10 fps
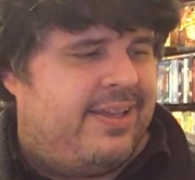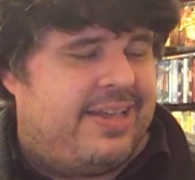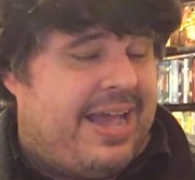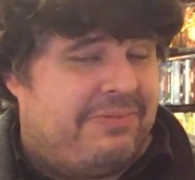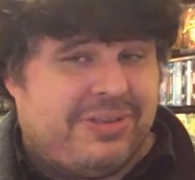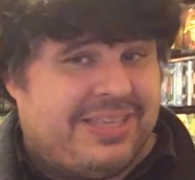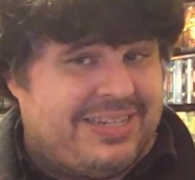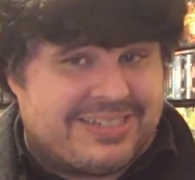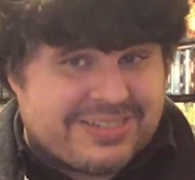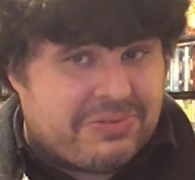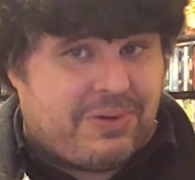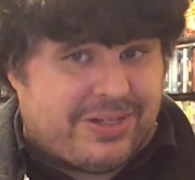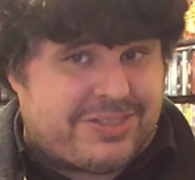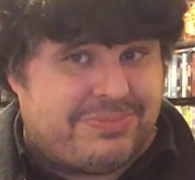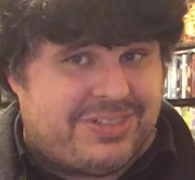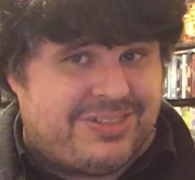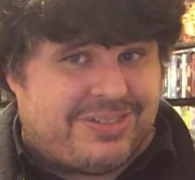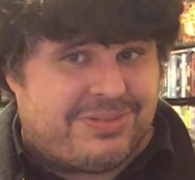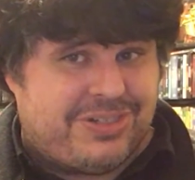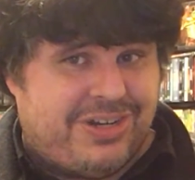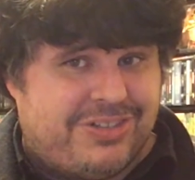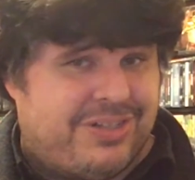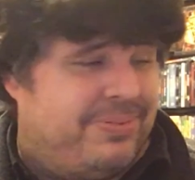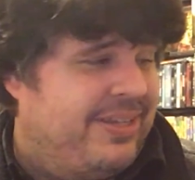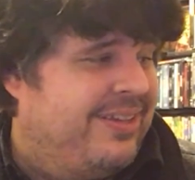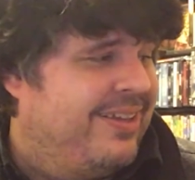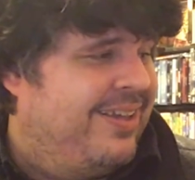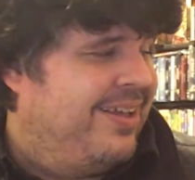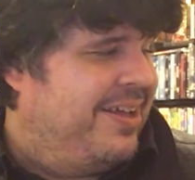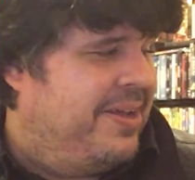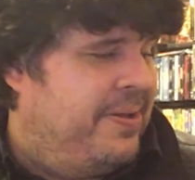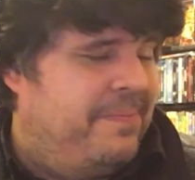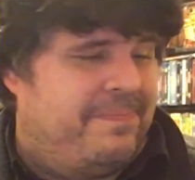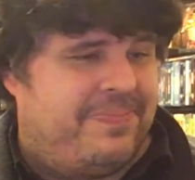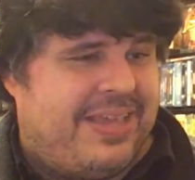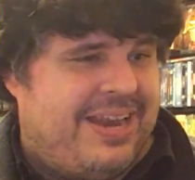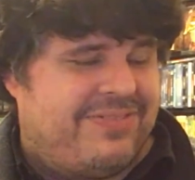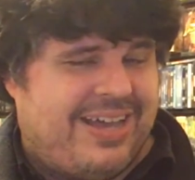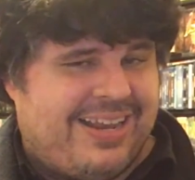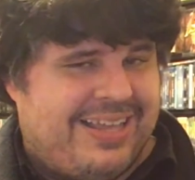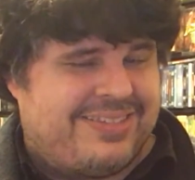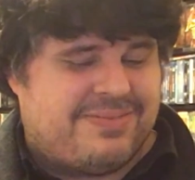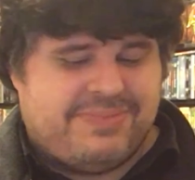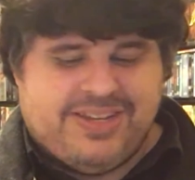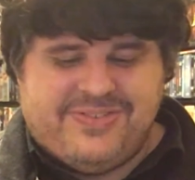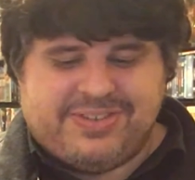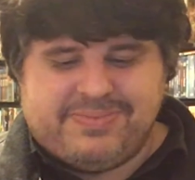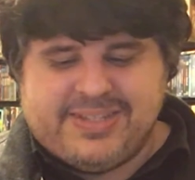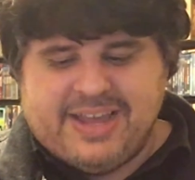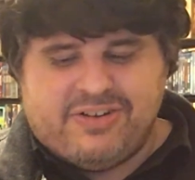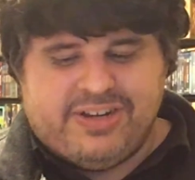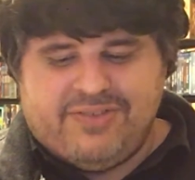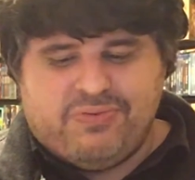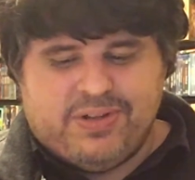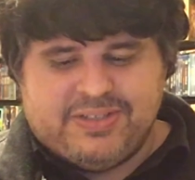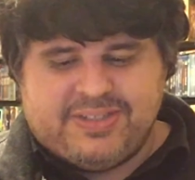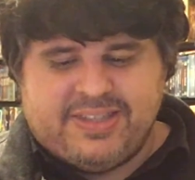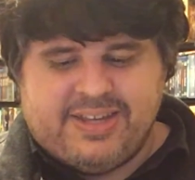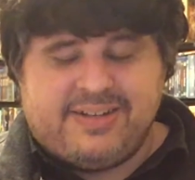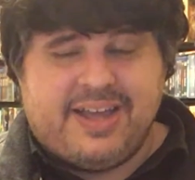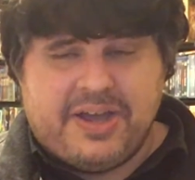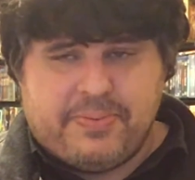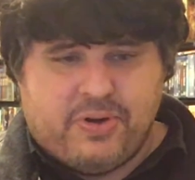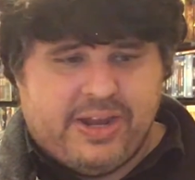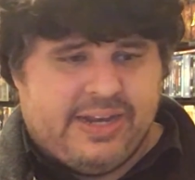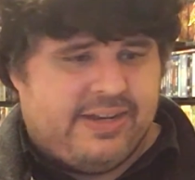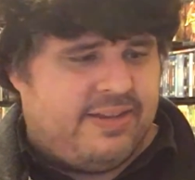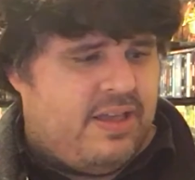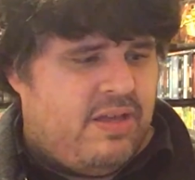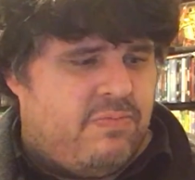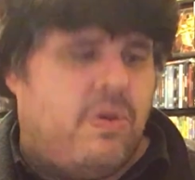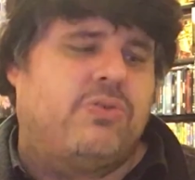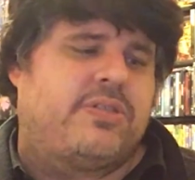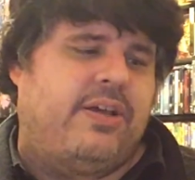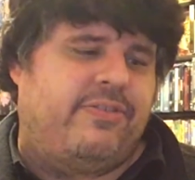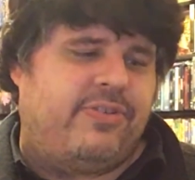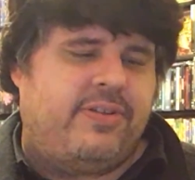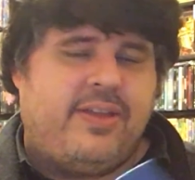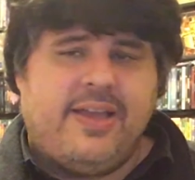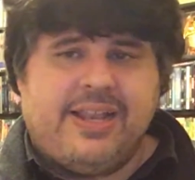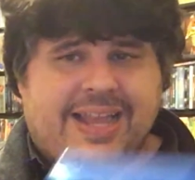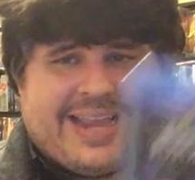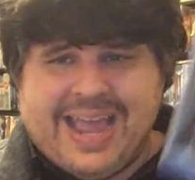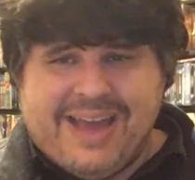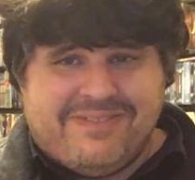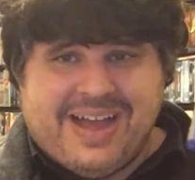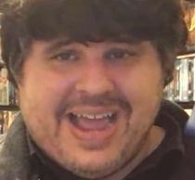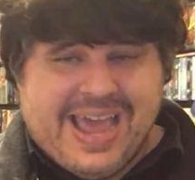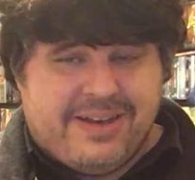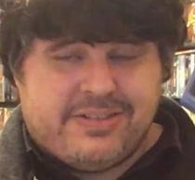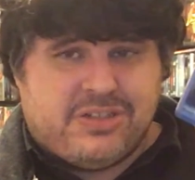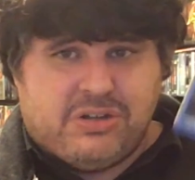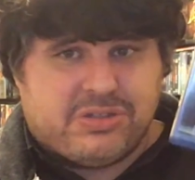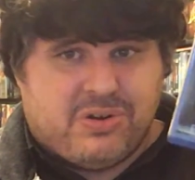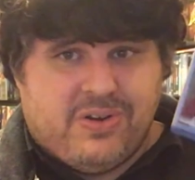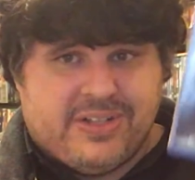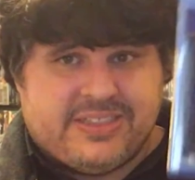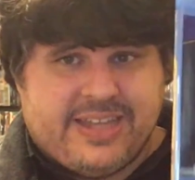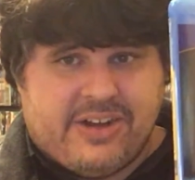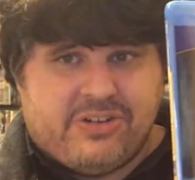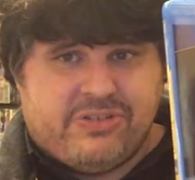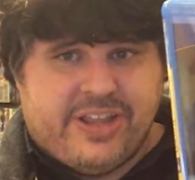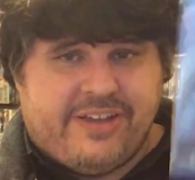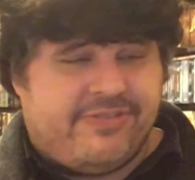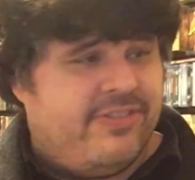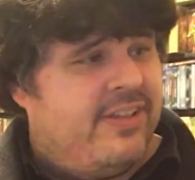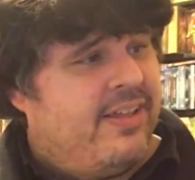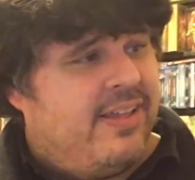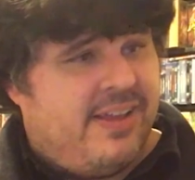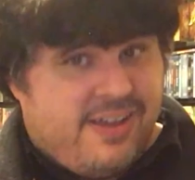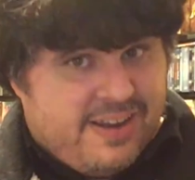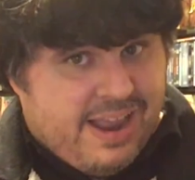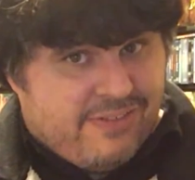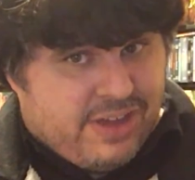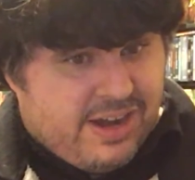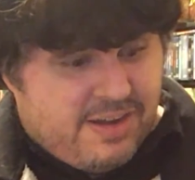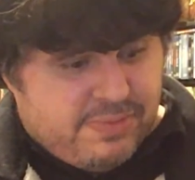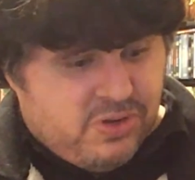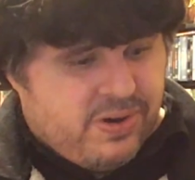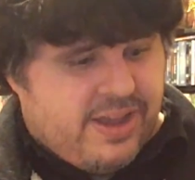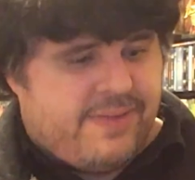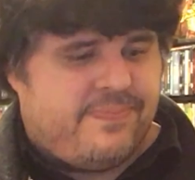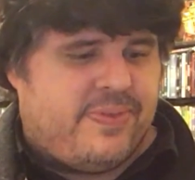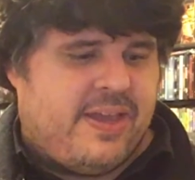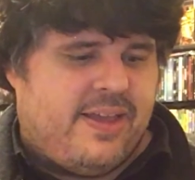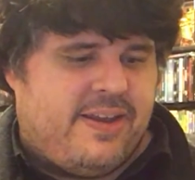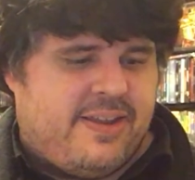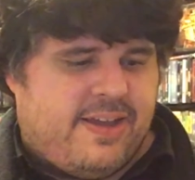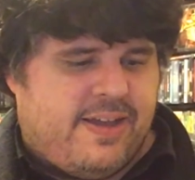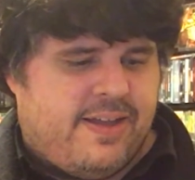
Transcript: yeah, I really need to sit and watch some Studio Ghibli. And I've got like some standard def ones that I upgraded most of. Like I had Totoro on standard def. Now I've got it on Blu-ray. And